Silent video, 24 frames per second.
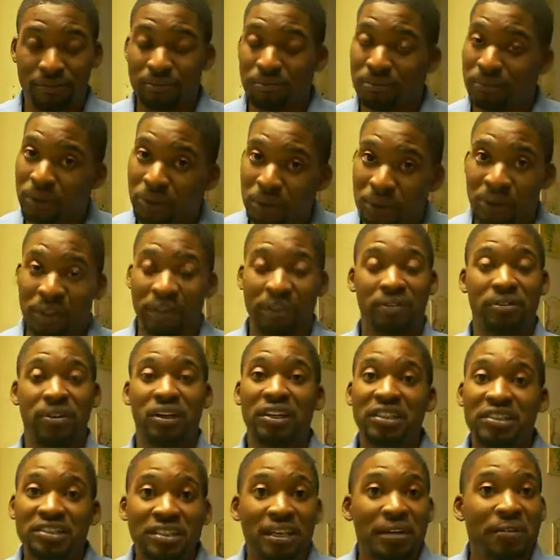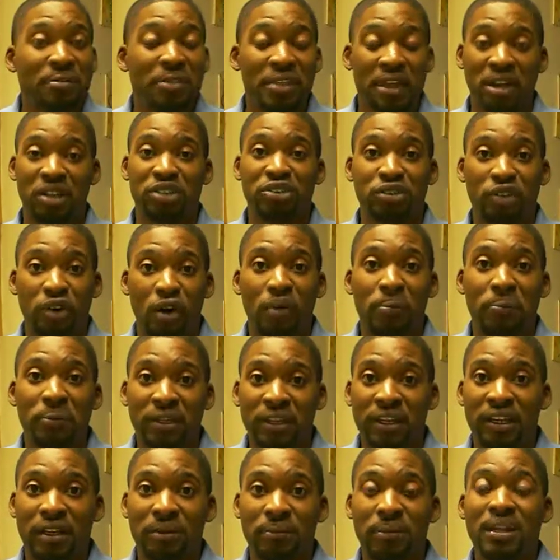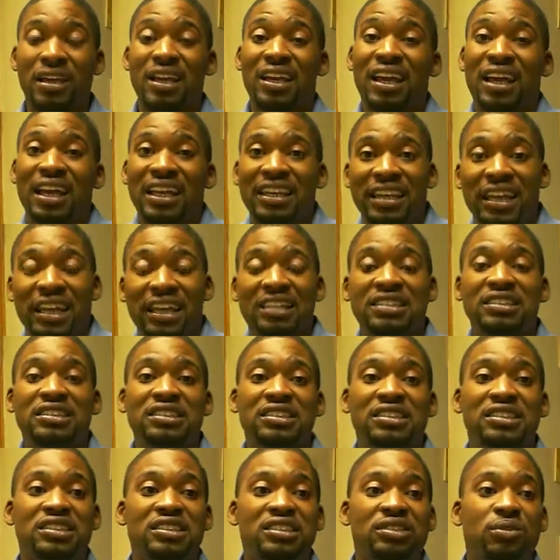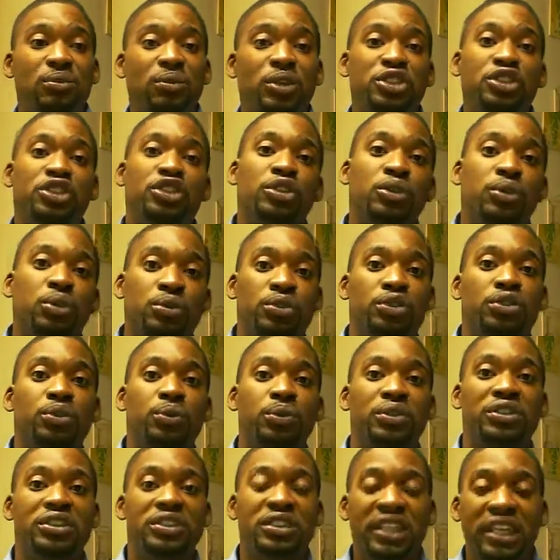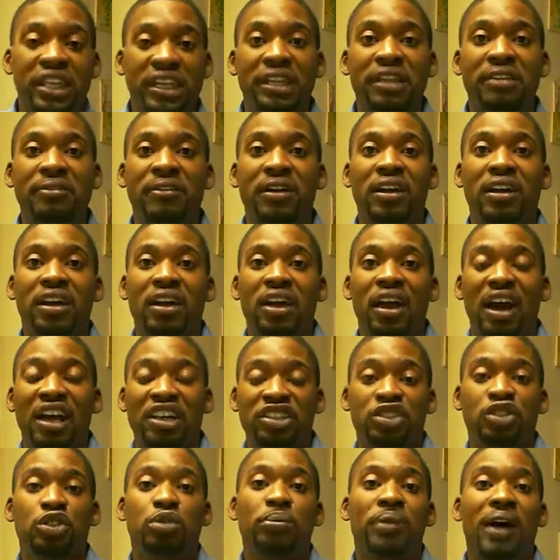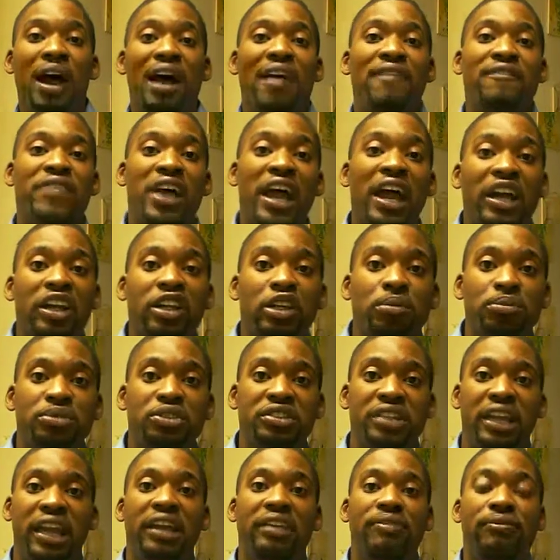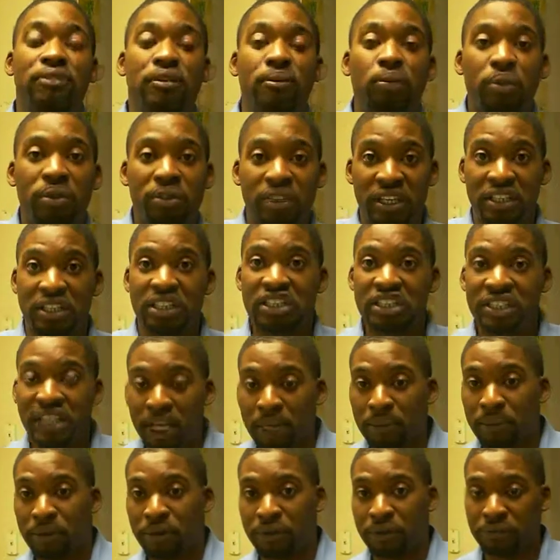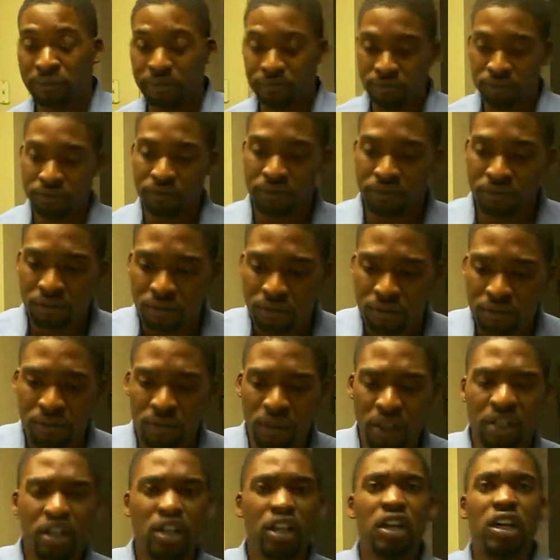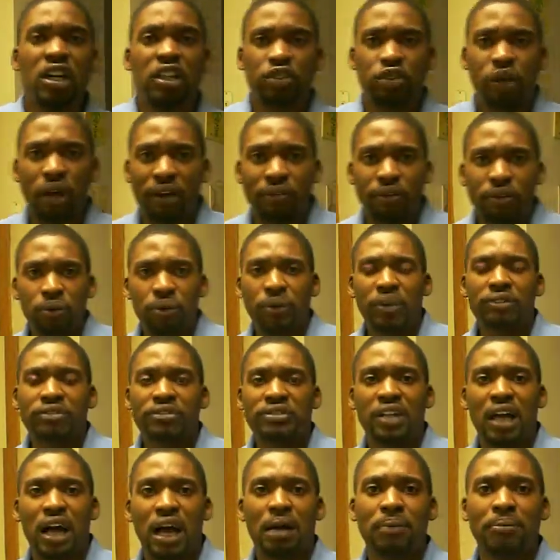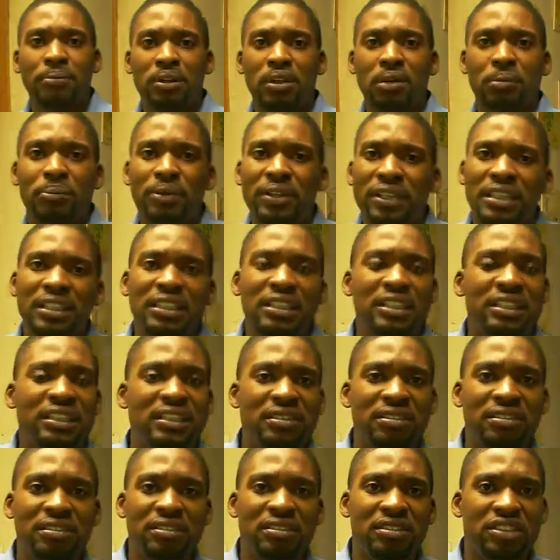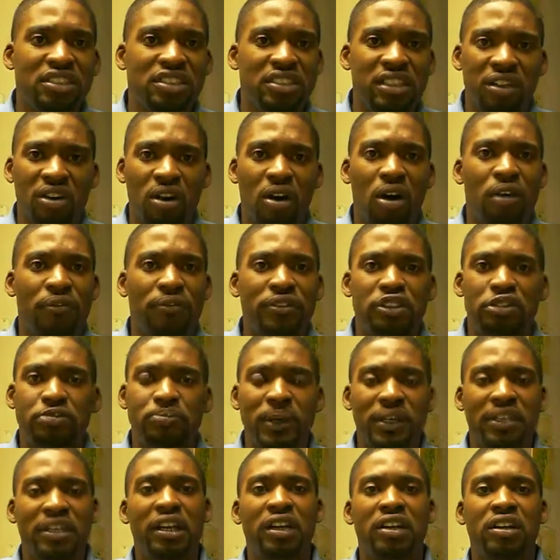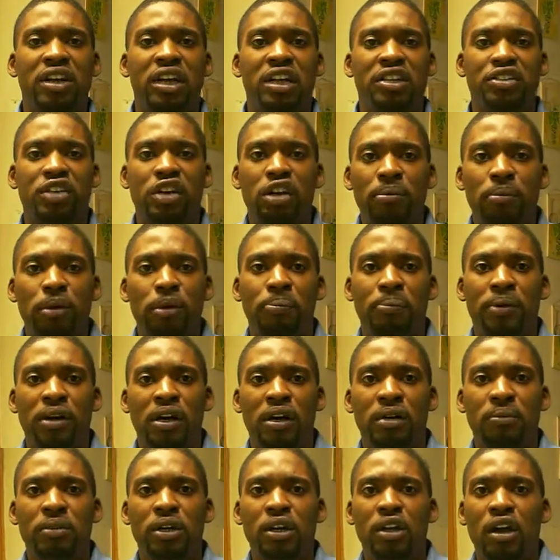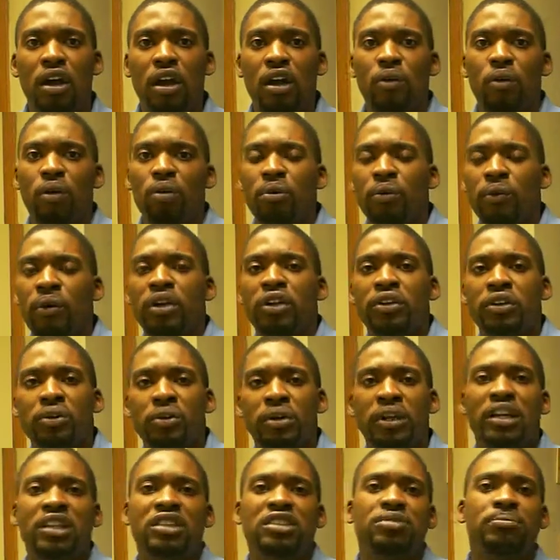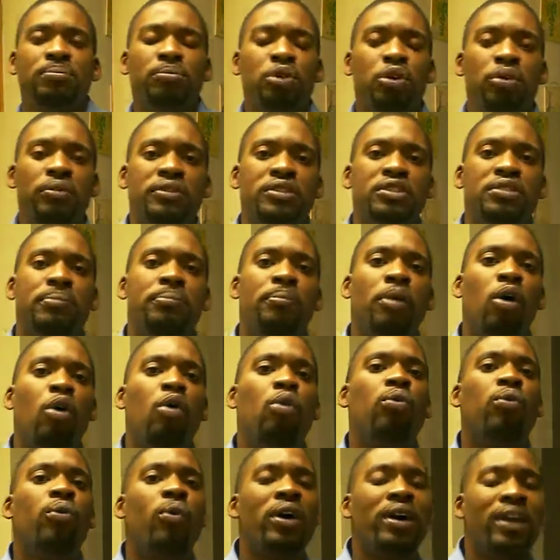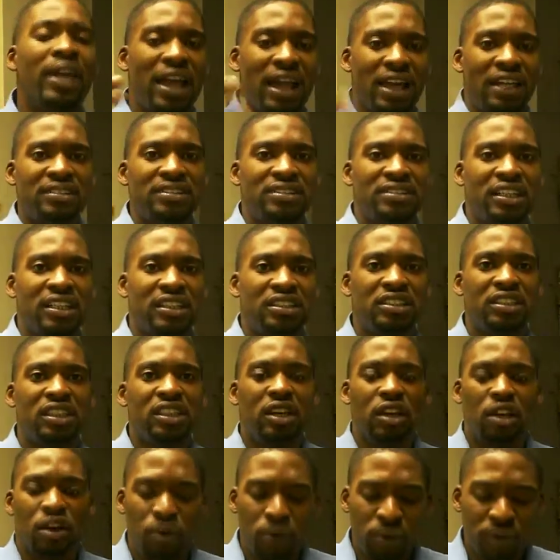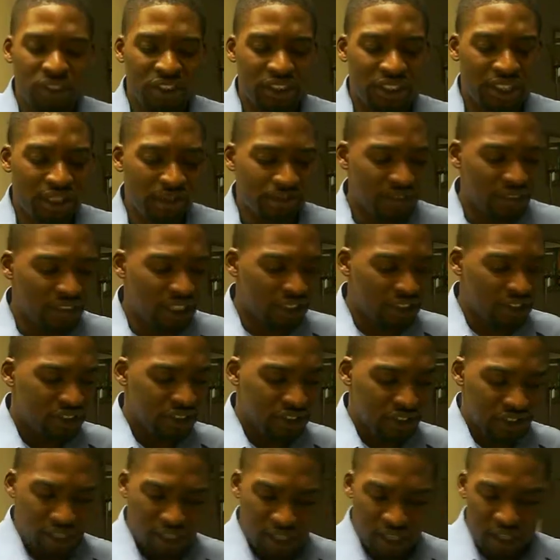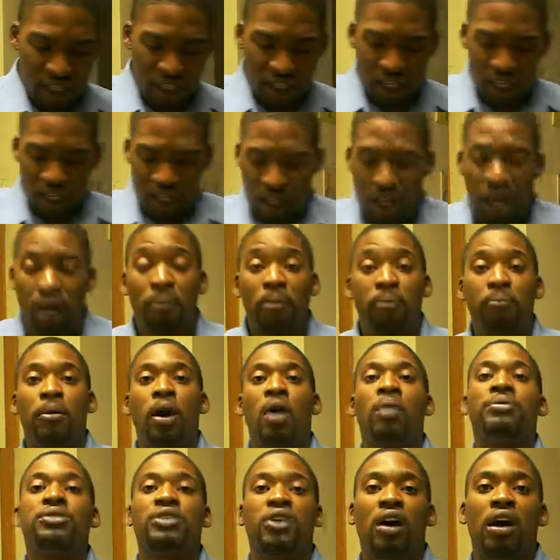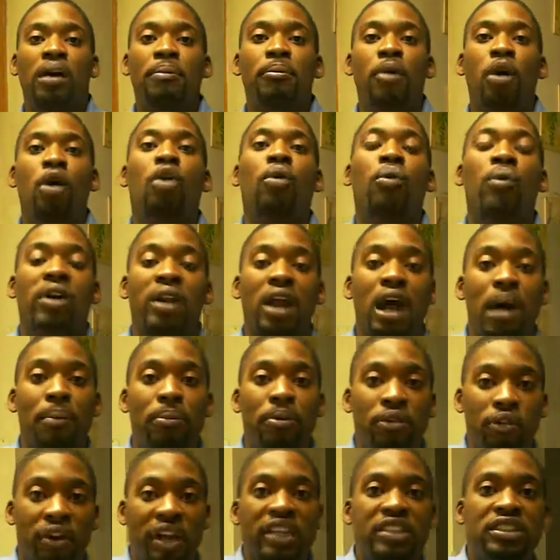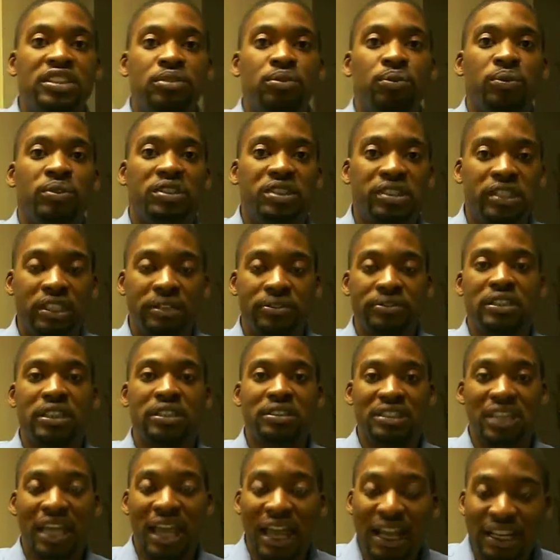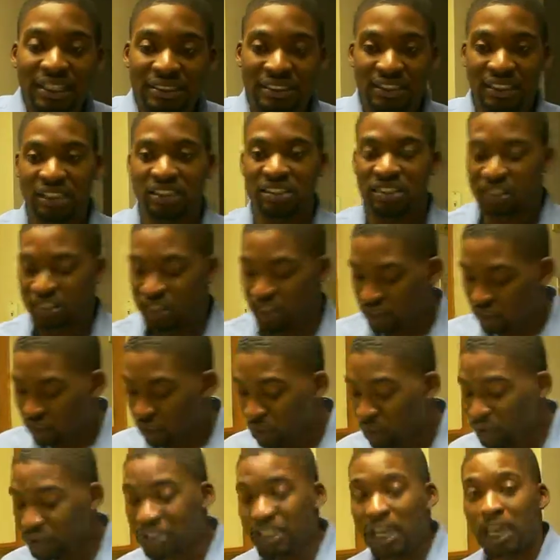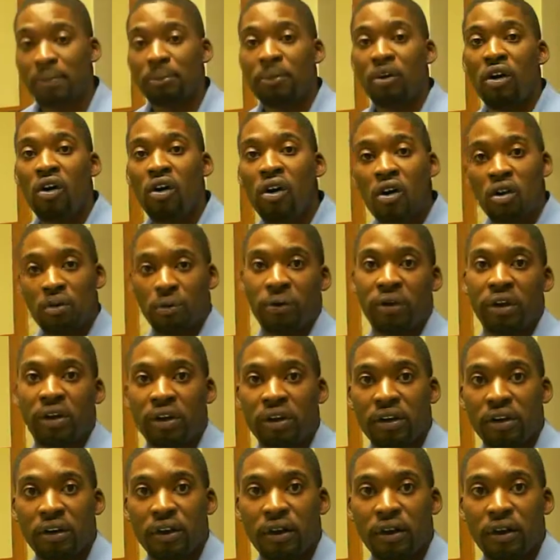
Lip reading: Boy, 37,000 RPM. And that is what's used to achieve our super high vacuum state from within the chamber. So after we've stopped, completely shut off and spun down our turbo pump, what we want to do then is move into mode 1 access, which gives us mode 1 operation, which gives us access to the lower chamber hardware.